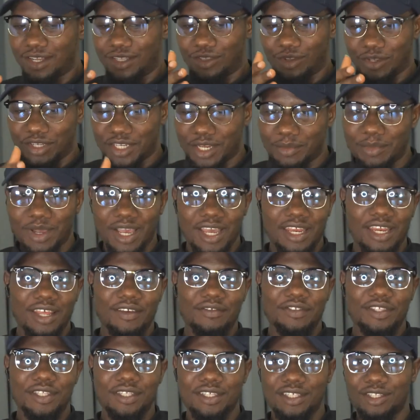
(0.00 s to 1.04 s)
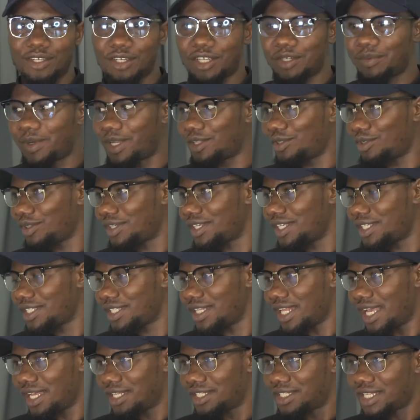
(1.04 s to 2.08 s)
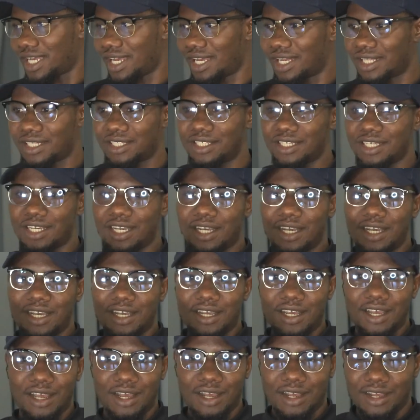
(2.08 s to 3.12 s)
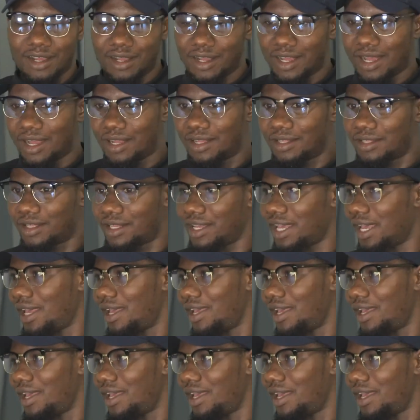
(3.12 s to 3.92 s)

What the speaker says: Talking about NFT, talking about tokens like SAND and